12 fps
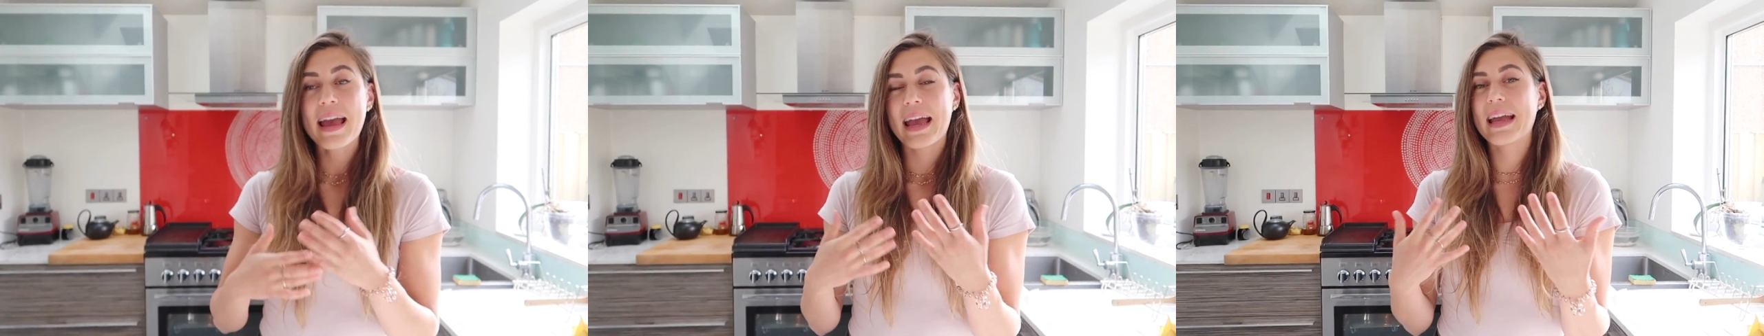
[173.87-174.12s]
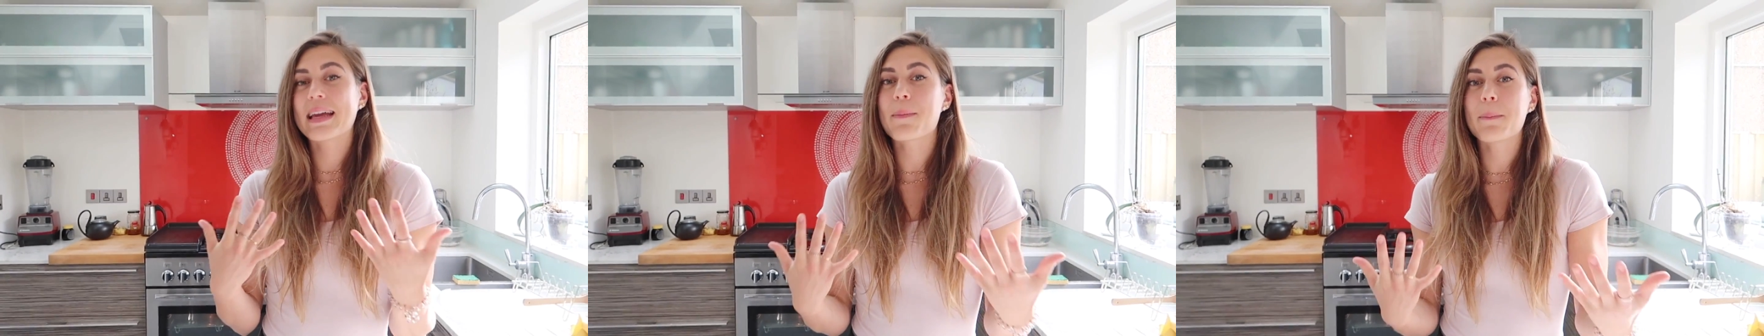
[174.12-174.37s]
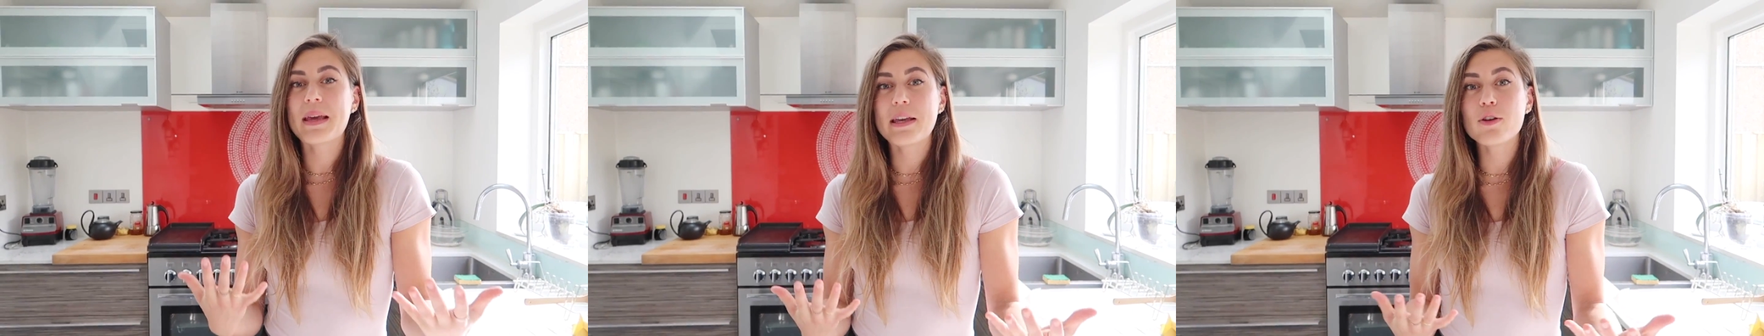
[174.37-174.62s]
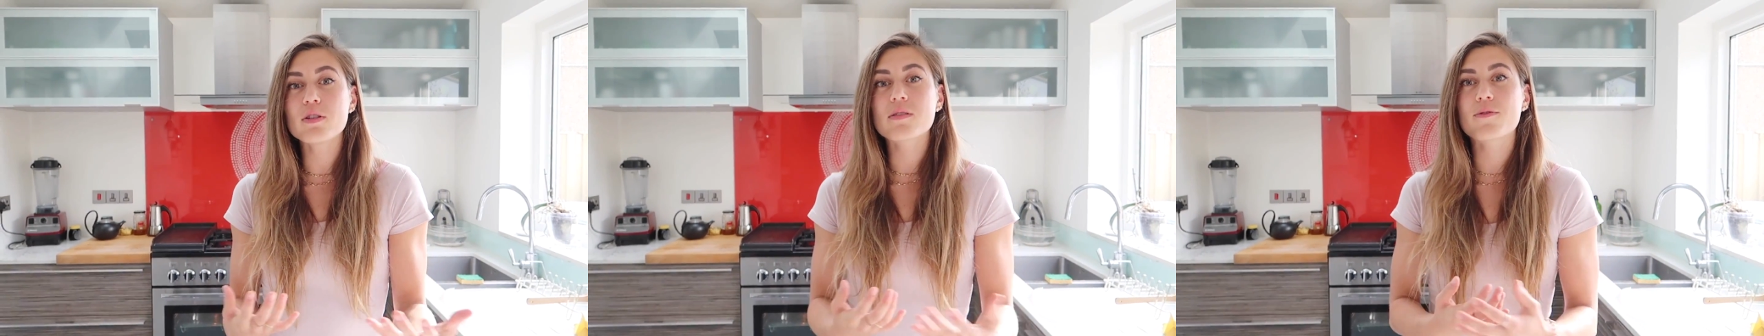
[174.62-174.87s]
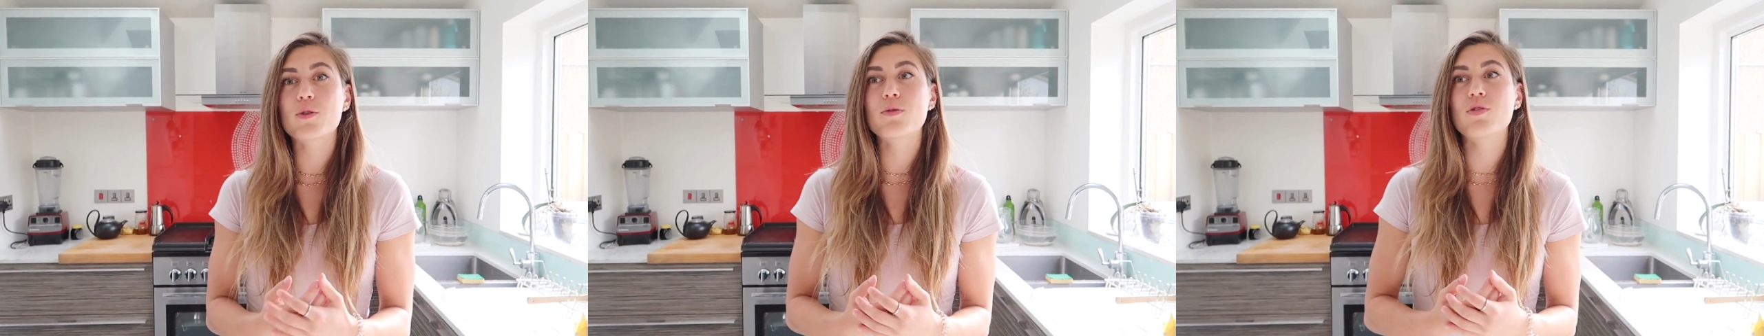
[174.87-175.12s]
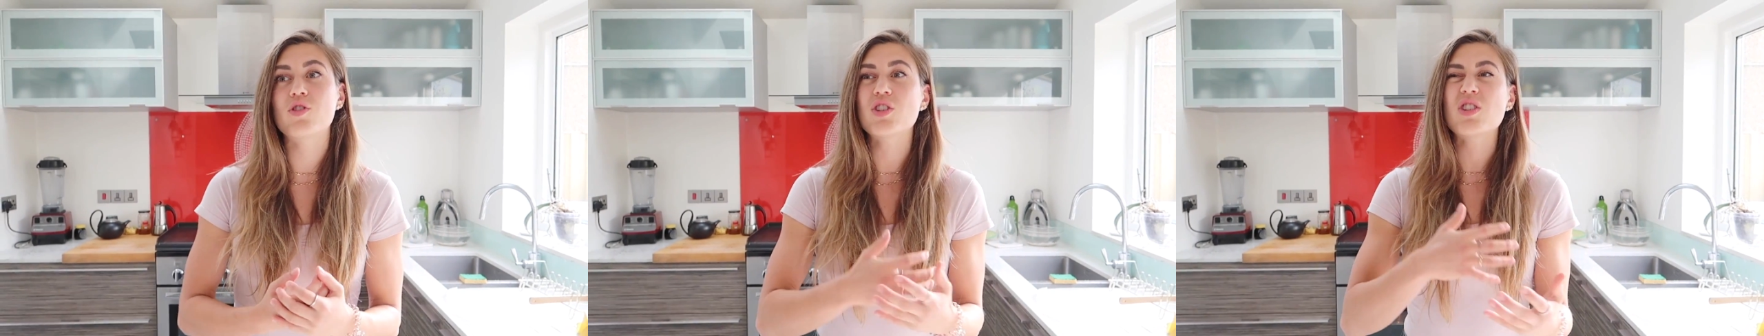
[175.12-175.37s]
it can be
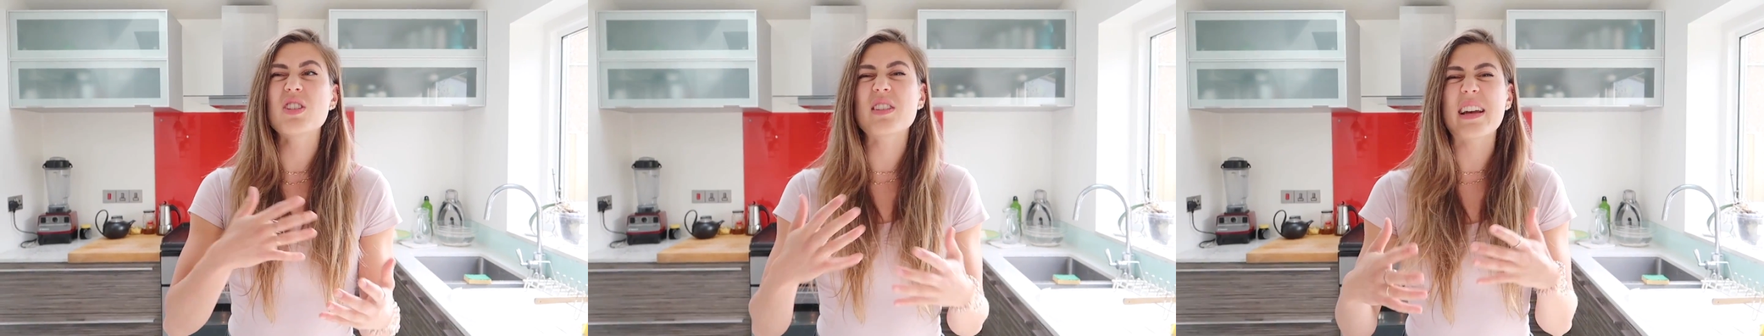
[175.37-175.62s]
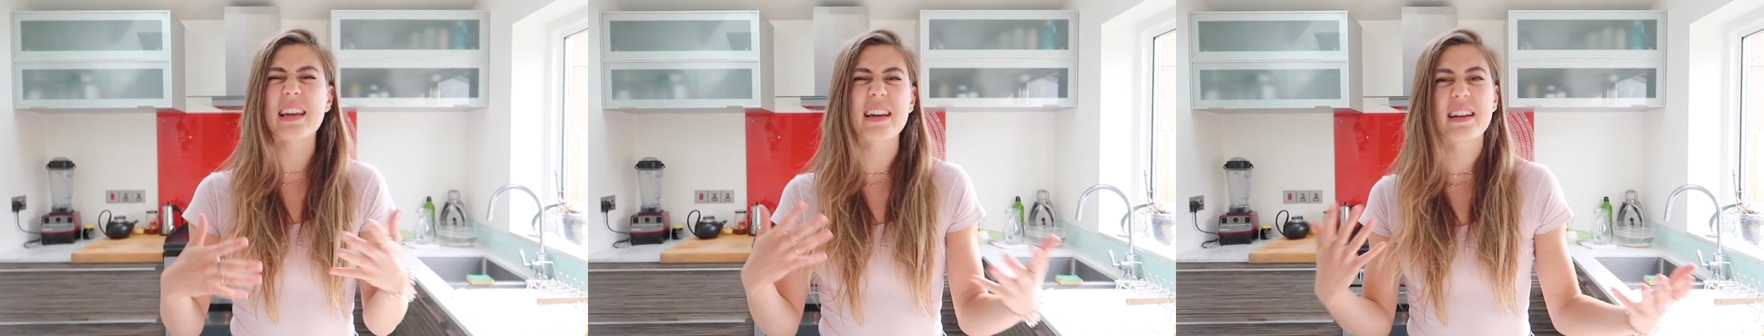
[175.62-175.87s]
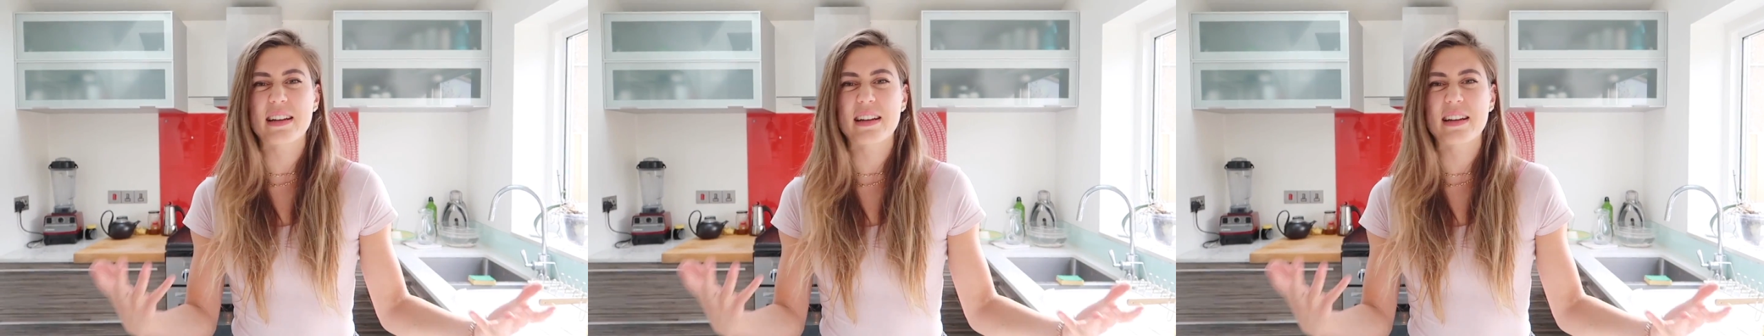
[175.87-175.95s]
useful just as like a